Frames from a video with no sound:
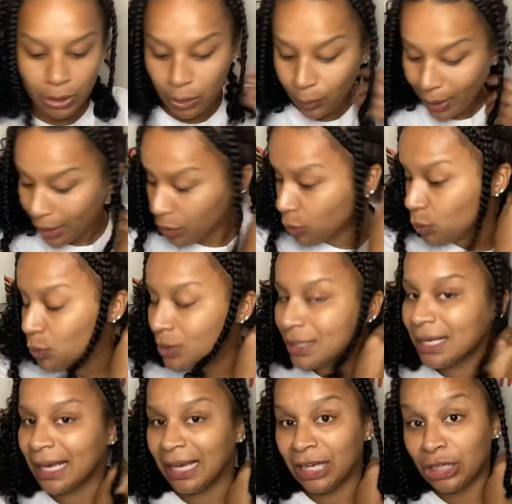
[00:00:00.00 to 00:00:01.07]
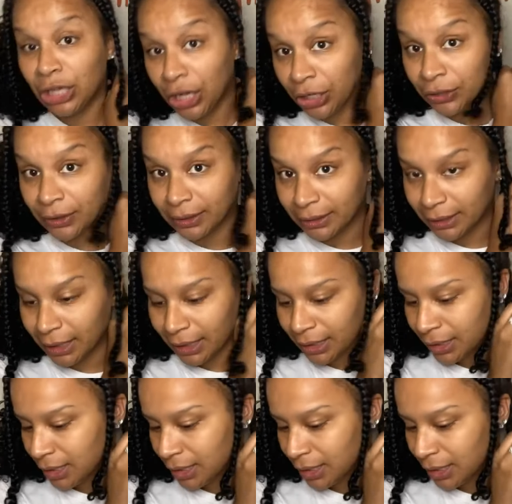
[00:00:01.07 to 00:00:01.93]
do I use currently?